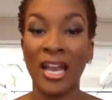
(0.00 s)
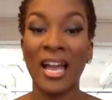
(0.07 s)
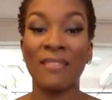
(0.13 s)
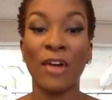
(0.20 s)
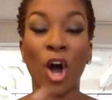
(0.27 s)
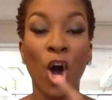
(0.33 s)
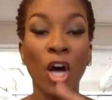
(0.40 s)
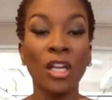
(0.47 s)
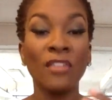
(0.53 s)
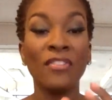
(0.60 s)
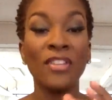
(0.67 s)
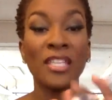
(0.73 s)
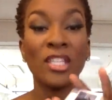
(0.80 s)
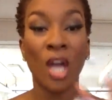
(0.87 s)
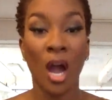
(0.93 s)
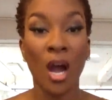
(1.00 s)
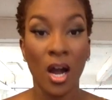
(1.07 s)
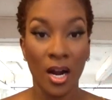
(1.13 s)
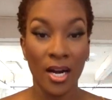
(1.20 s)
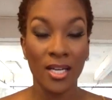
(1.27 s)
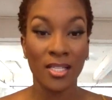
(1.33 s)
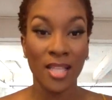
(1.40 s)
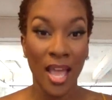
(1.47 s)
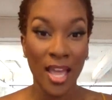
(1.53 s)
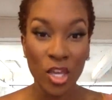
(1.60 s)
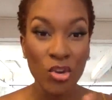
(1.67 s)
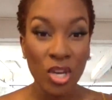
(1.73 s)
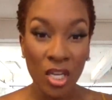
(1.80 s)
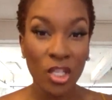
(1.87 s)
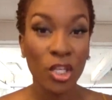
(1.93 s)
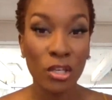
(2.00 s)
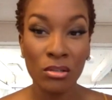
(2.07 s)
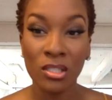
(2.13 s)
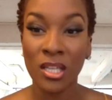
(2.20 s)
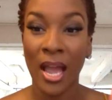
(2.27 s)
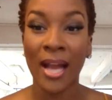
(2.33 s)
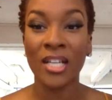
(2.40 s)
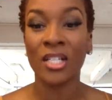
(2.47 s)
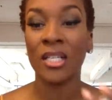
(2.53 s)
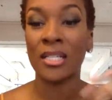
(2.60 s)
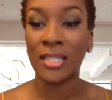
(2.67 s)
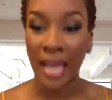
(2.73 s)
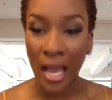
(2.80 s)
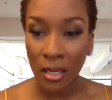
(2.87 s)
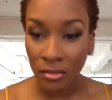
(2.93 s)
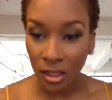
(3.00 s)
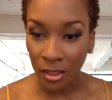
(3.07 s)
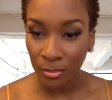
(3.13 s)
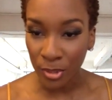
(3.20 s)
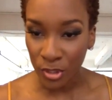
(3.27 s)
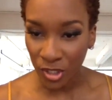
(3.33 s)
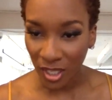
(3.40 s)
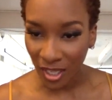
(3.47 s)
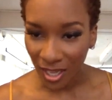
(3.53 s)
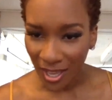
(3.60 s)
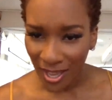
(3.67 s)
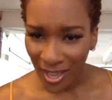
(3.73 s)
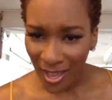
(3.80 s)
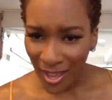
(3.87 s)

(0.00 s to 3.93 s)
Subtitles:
I have all of these cards that you can use to actually download music.